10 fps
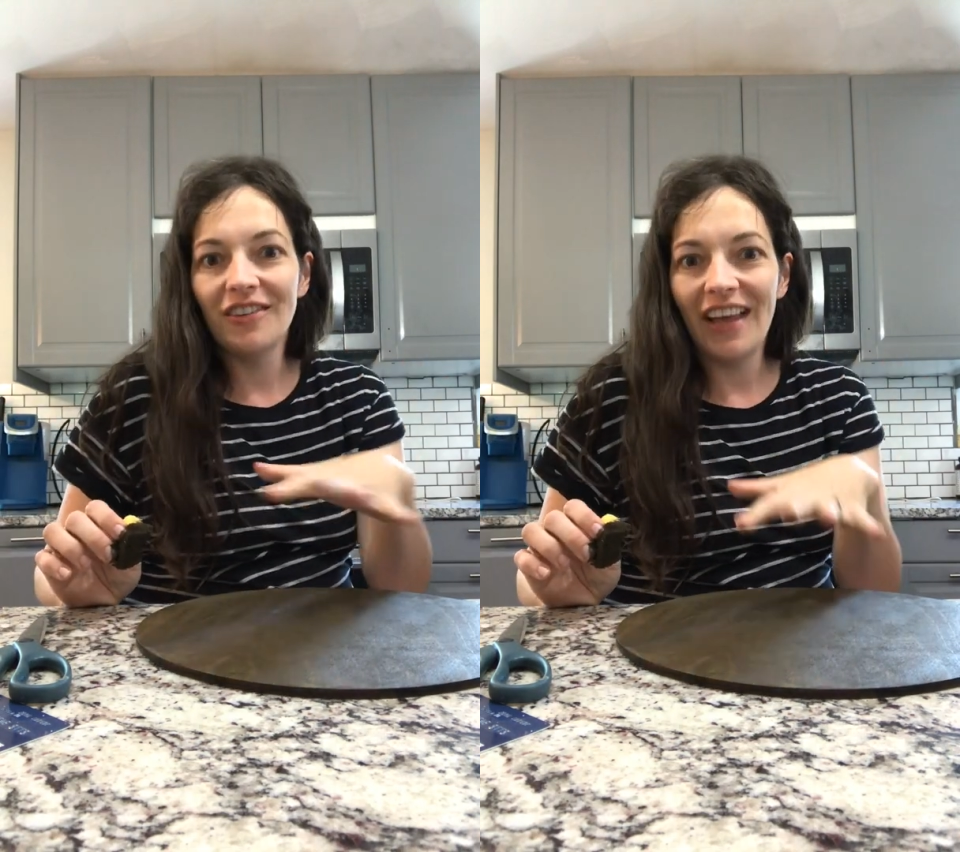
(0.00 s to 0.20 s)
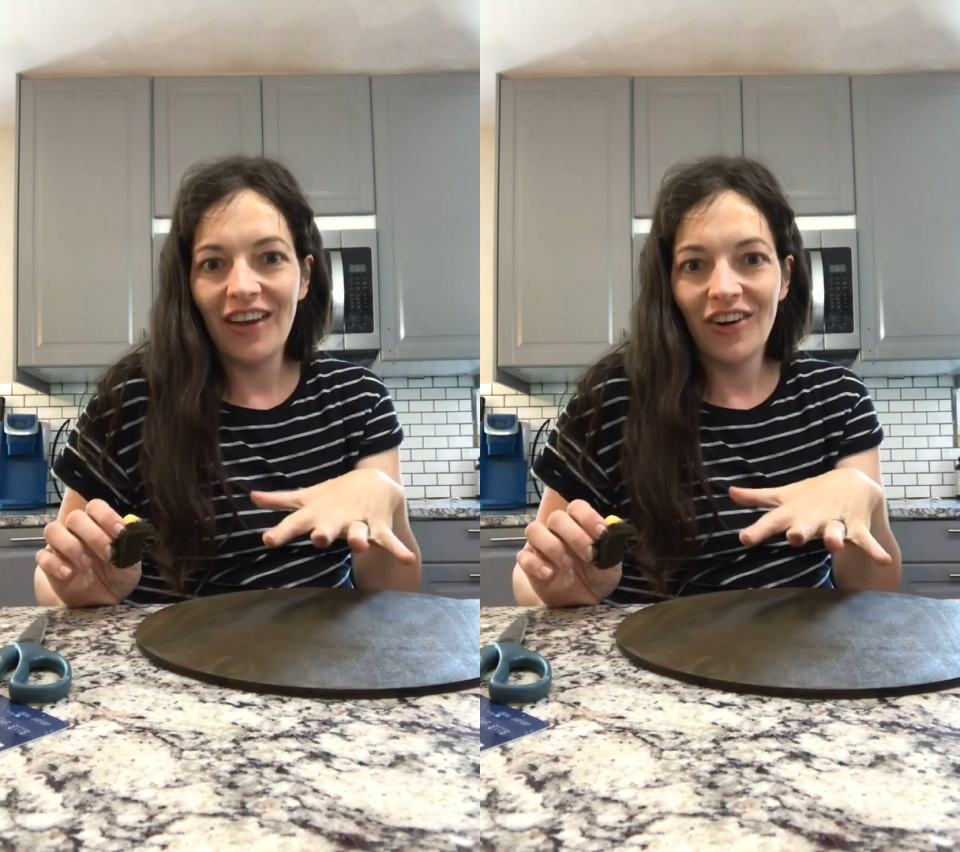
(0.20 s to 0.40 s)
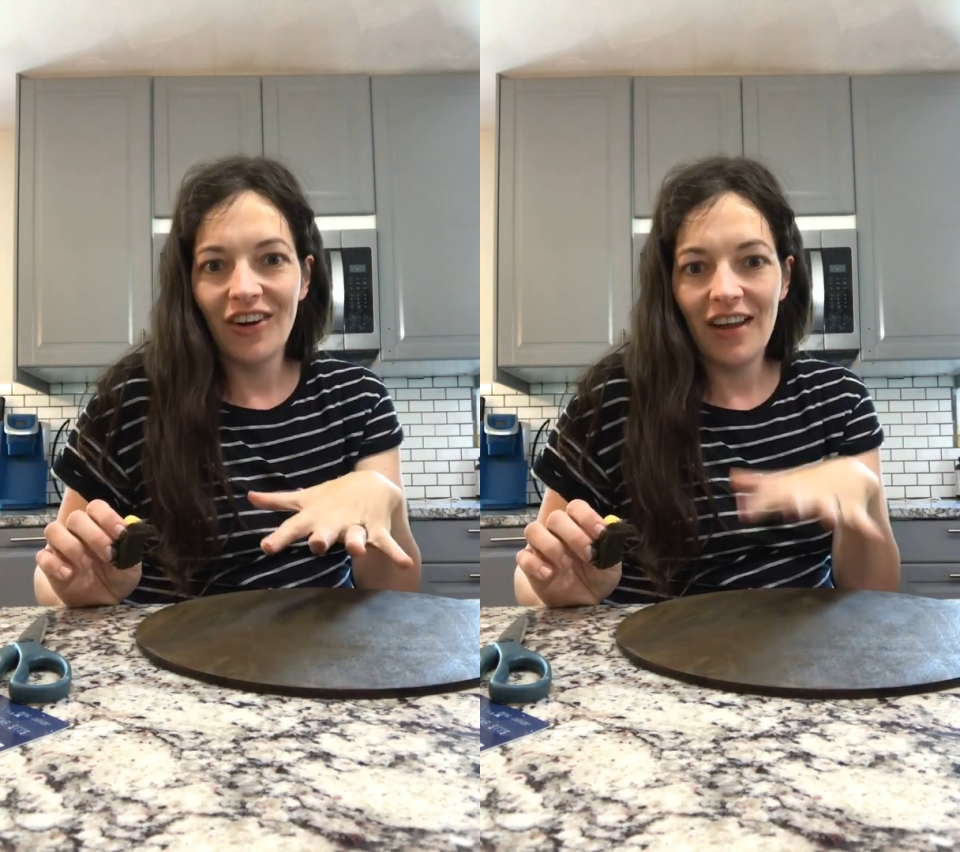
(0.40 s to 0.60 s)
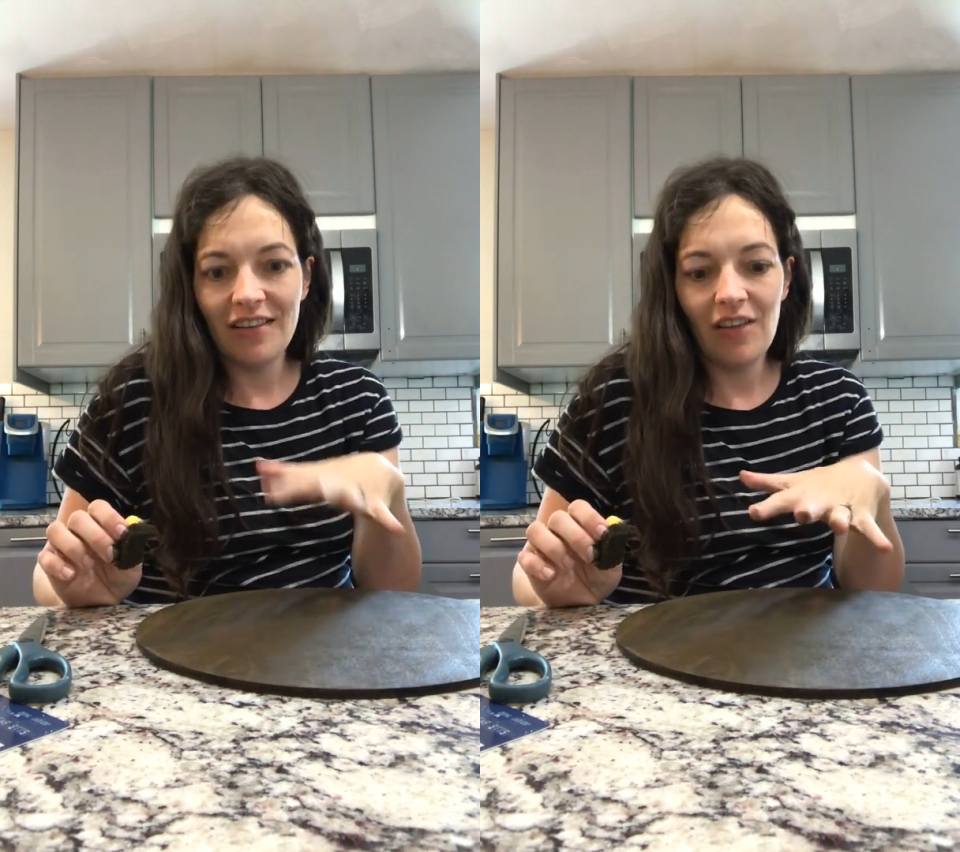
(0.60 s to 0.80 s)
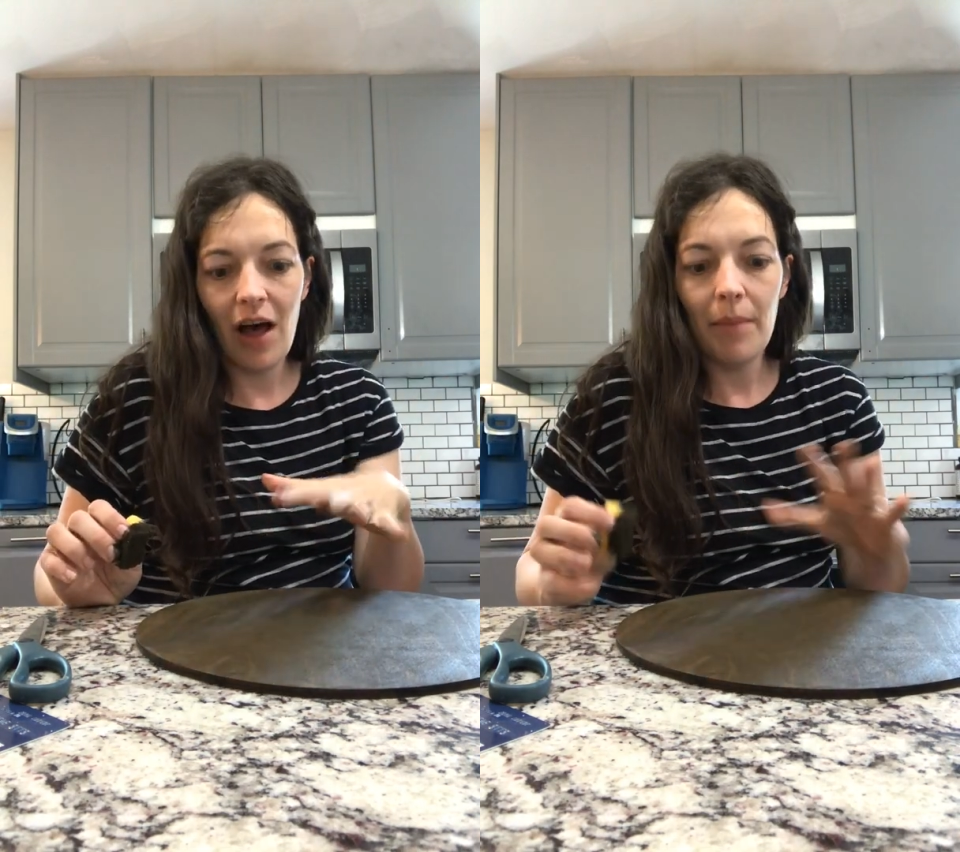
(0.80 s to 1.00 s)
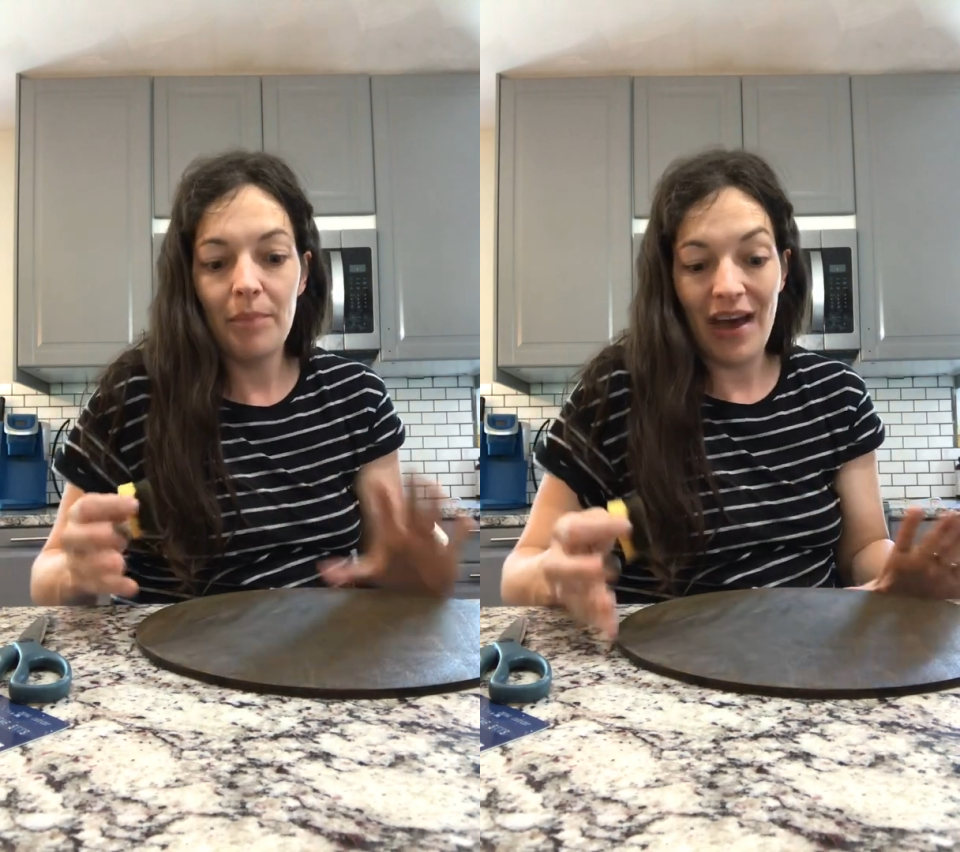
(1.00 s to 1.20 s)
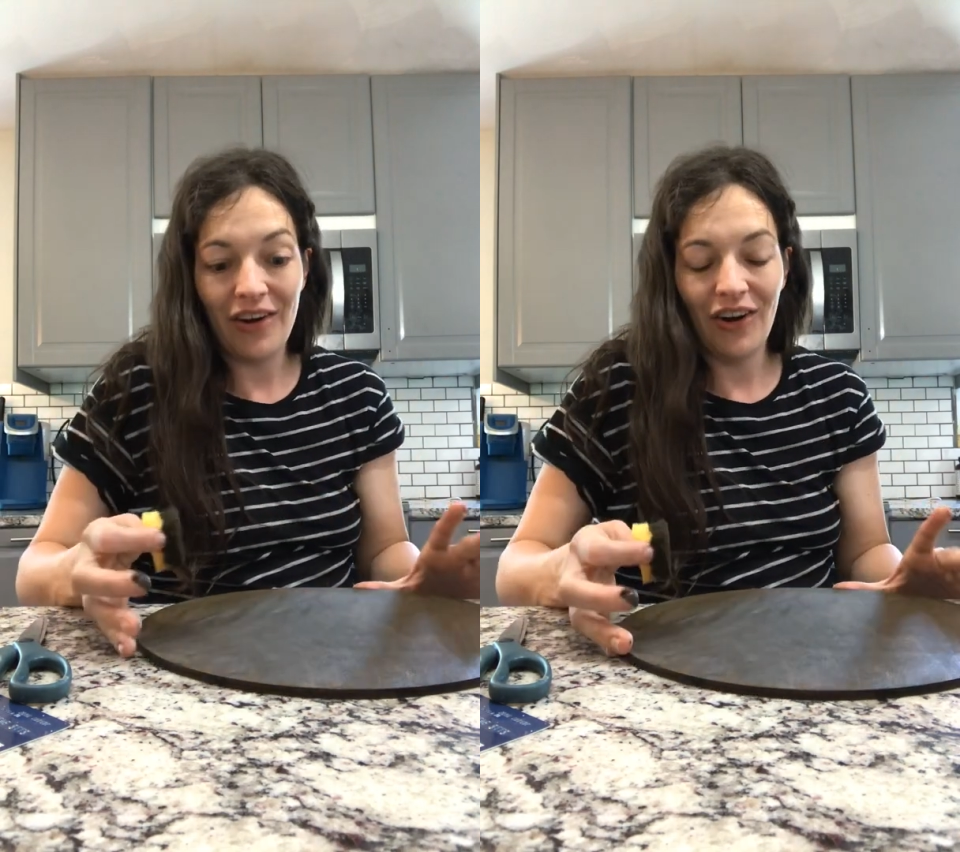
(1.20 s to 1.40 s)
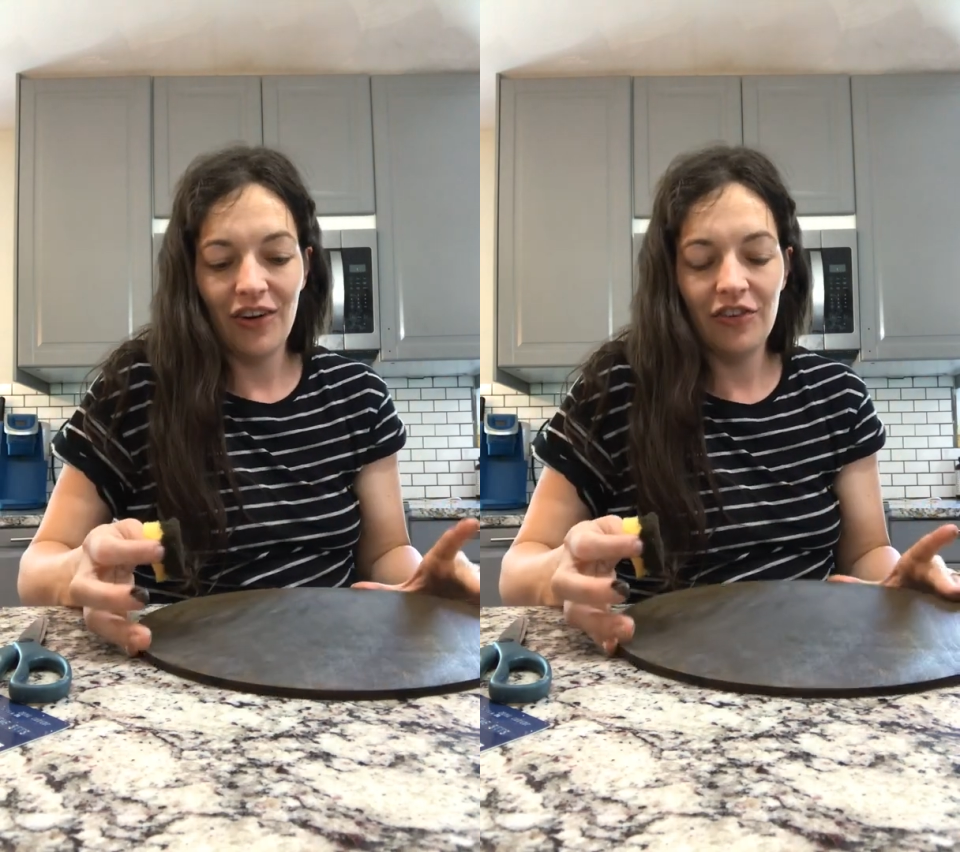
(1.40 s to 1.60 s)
layer is a lot better.